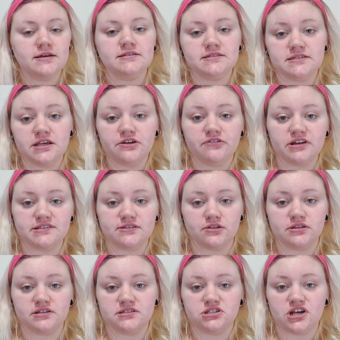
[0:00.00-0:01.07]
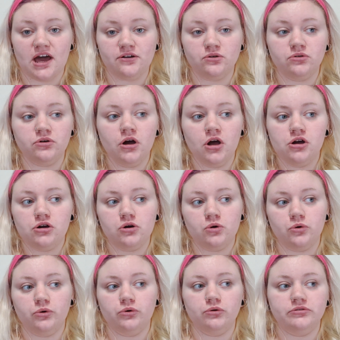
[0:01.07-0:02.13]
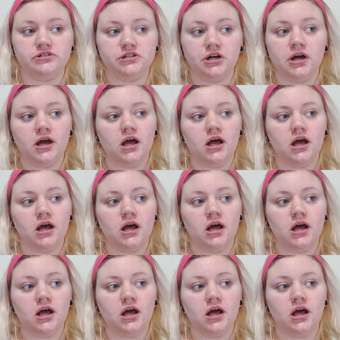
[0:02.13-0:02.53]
series on this channel called